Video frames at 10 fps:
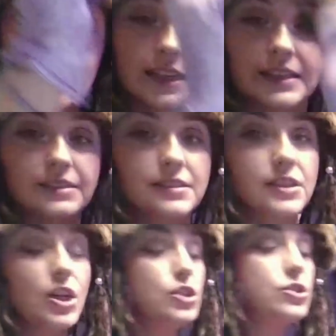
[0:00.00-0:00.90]
it is.
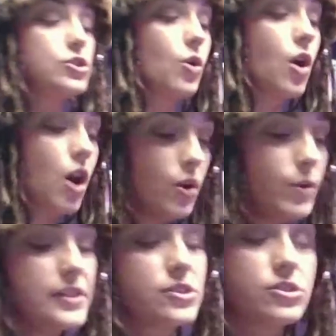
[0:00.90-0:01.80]
So
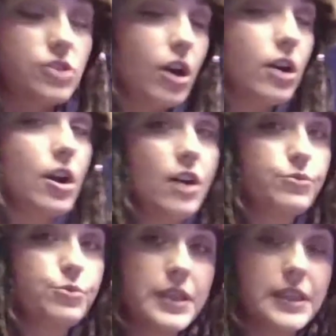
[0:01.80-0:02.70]
always start
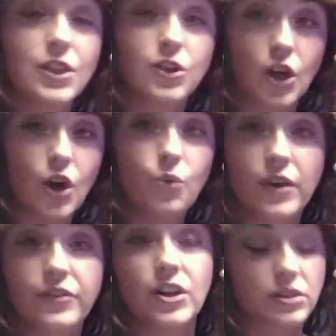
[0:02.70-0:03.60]
off really low
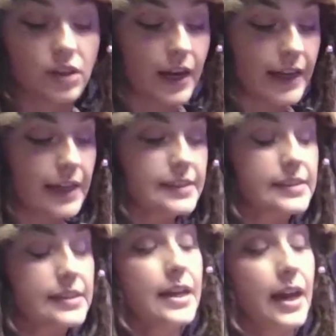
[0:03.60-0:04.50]
with your
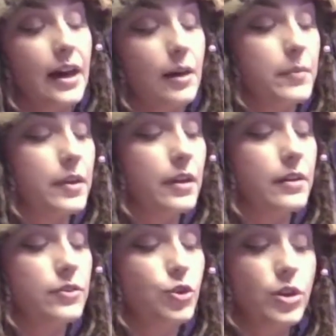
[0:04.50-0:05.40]
clients.
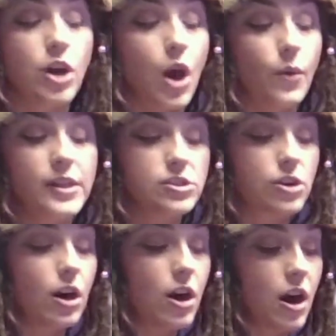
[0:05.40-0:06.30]
You can always
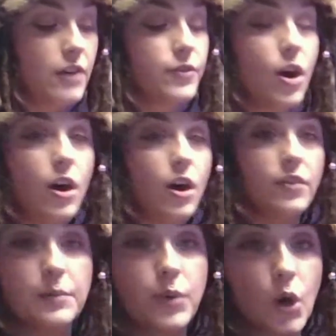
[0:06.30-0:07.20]
start off on the